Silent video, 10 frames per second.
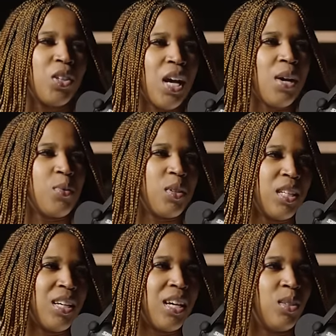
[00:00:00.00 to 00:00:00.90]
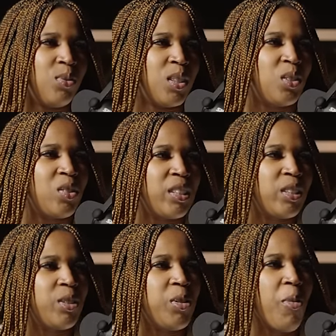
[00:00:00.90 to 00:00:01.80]
that one they added French
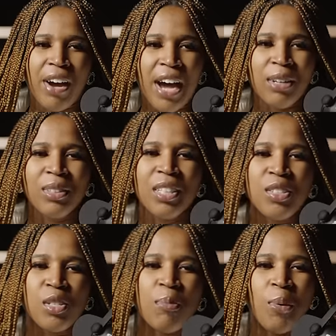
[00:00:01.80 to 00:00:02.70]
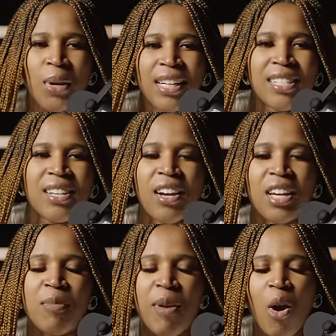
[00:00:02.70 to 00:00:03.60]
fries too. I don't think there's a point in
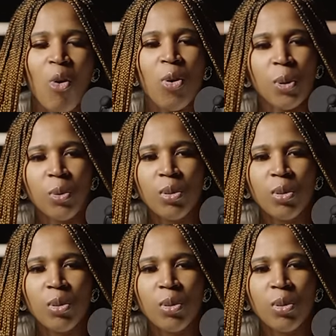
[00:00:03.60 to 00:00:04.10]
talking about who